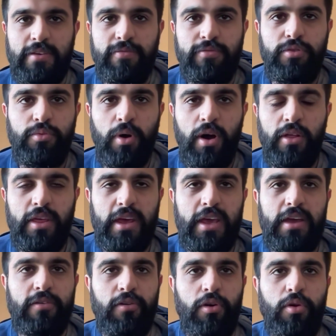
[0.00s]
if you are the
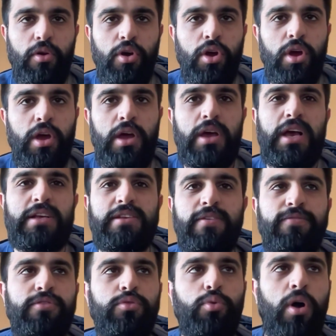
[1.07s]
hero, as
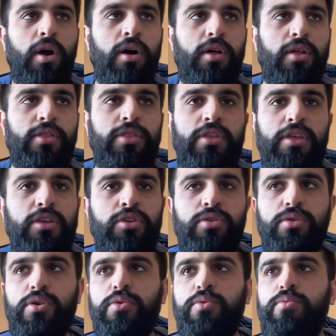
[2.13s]
if you are
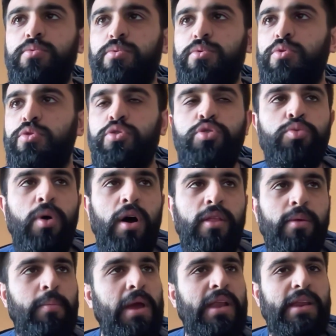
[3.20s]
you are
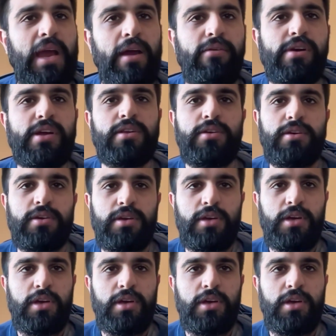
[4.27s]
the main character,